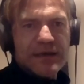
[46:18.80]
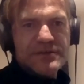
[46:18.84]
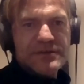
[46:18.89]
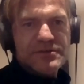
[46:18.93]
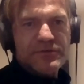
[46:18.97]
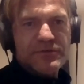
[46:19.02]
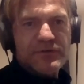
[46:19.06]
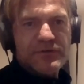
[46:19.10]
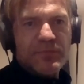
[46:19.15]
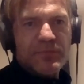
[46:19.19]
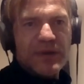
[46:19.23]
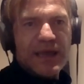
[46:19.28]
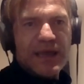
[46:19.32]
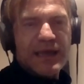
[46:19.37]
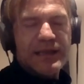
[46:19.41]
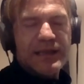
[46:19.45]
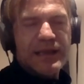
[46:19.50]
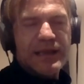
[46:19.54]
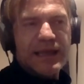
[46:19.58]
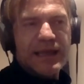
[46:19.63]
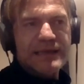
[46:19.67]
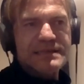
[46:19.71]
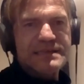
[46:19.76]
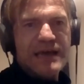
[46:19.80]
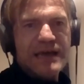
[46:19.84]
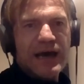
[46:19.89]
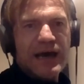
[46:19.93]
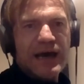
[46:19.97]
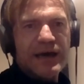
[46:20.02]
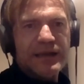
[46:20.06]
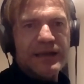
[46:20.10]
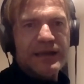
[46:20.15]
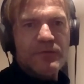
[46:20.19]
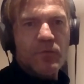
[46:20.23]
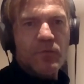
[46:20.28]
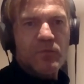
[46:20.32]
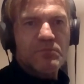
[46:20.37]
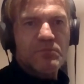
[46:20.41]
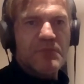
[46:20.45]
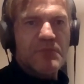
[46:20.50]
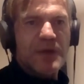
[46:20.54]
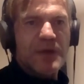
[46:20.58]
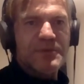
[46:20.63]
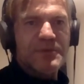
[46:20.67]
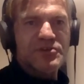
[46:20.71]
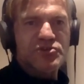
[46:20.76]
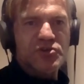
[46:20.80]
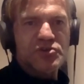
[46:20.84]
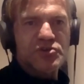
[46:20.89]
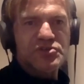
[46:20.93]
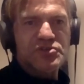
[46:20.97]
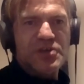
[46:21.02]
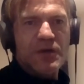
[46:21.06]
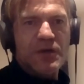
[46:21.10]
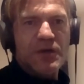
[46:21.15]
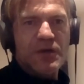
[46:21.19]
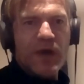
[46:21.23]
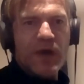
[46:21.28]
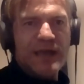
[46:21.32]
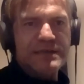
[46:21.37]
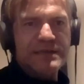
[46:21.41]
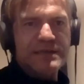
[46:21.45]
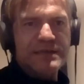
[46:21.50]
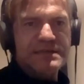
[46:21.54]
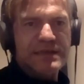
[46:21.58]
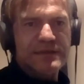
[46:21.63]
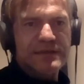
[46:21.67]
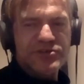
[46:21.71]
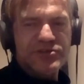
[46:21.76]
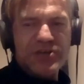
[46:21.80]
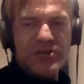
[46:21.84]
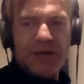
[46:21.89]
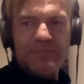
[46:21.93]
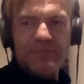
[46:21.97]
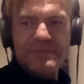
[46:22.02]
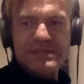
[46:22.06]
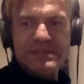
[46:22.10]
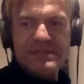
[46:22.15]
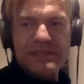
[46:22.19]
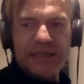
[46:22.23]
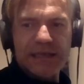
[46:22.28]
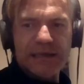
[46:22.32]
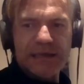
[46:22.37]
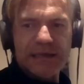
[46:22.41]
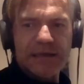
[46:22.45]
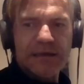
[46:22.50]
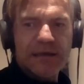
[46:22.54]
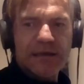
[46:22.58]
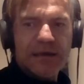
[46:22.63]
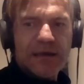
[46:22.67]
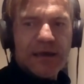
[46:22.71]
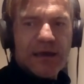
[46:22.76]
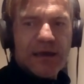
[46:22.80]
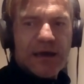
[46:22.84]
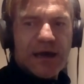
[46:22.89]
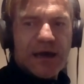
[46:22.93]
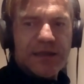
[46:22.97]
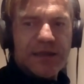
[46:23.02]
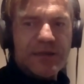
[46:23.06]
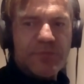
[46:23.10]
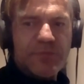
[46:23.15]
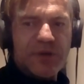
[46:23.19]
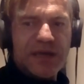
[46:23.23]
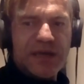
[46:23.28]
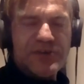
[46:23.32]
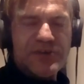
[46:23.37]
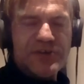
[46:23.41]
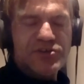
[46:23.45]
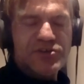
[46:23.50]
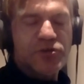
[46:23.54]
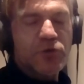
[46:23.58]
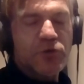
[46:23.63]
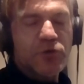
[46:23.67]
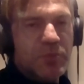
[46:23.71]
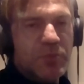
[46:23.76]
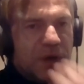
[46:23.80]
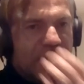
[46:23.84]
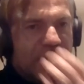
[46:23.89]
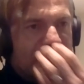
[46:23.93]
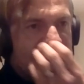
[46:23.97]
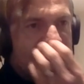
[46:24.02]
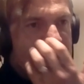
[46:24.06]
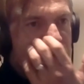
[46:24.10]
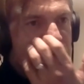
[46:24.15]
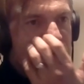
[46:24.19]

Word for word: So you're playing like Saturday and maybe Tuesday or Wednesday in the Champions League. And the players who don't play